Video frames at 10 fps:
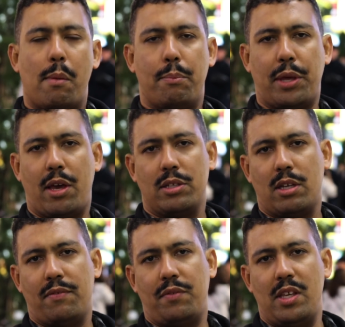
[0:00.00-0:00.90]
because
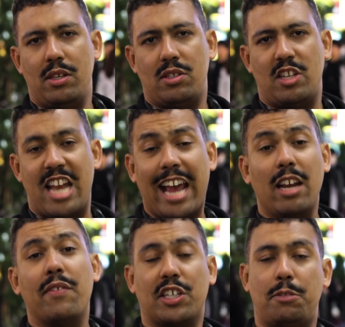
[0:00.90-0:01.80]
of these
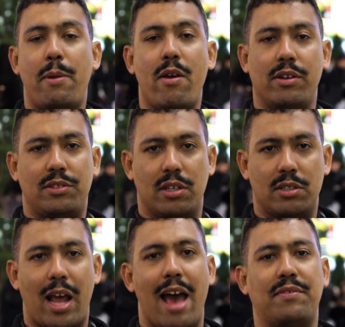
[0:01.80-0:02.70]
negative
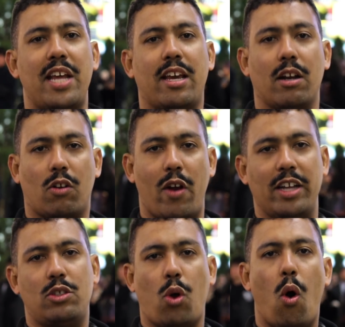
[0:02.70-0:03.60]
experiences that have taken a
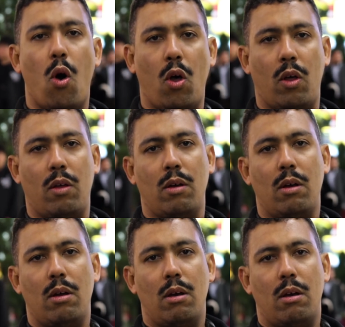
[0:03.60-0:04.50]
great toll
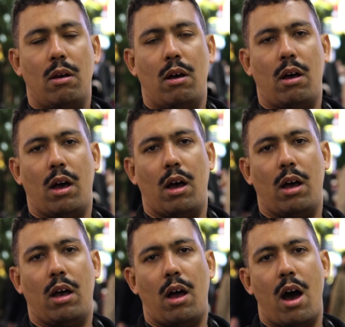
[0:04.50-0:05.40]

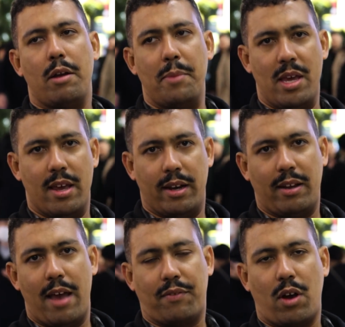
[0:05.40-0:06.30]
on me and
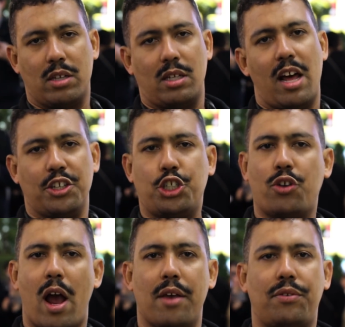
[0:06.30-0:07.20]
have caused a lot of
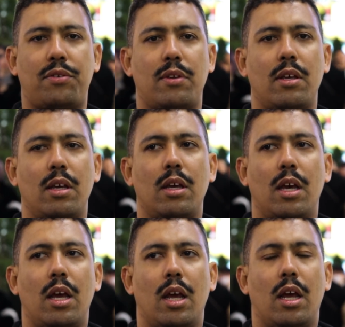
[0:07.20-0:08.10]
stress,
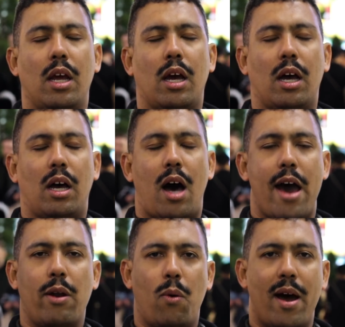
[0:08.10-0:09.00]

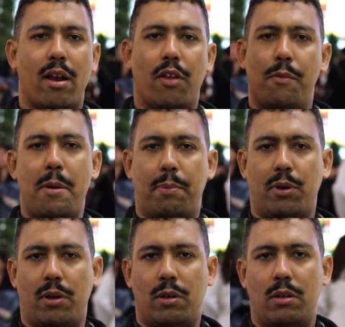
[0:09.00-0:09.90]
I don't want other
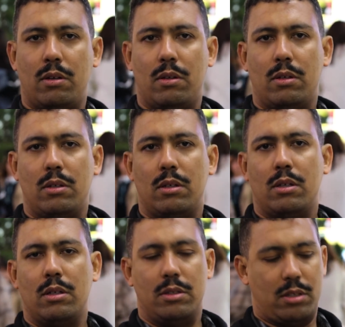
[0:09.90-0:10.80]
people
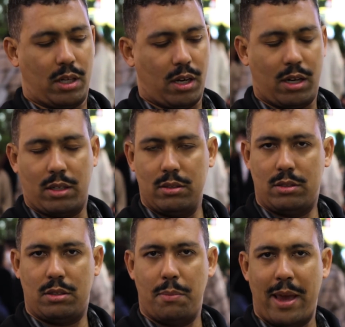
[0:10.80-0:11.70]

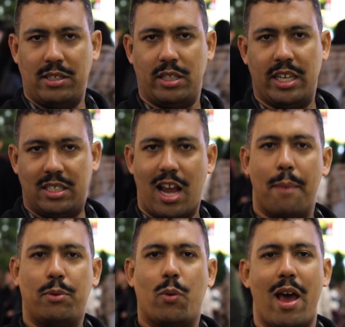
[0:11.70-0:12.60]
to basically
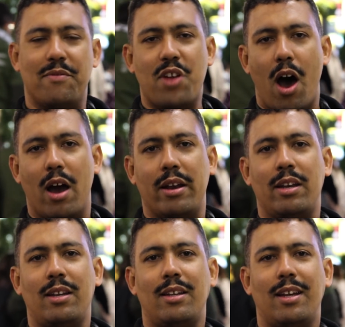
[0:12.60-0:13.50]
attempt what I've
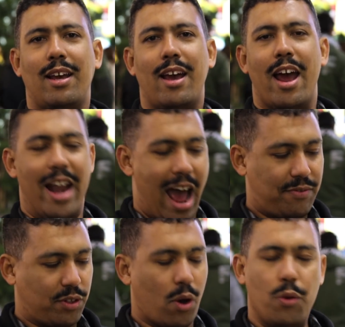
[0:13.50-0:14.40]
done and
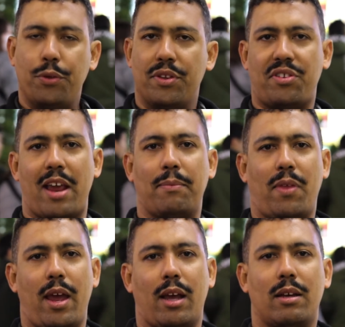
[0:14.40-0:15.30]
have to go through the same
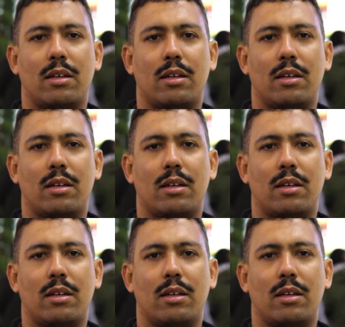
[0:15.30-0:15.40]
thing.